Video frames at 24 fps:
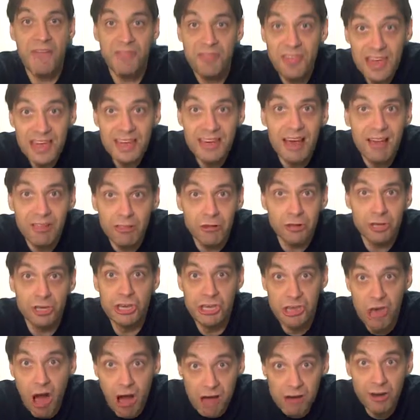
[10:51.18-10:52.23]
think I look
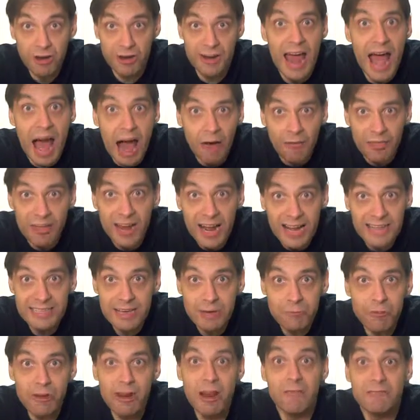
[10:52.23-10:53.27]
younger now than I
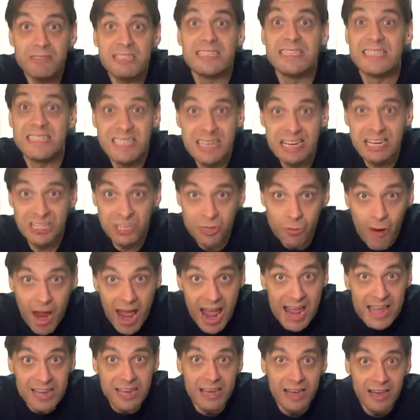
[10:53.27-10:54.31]
did when I was in sixth grade.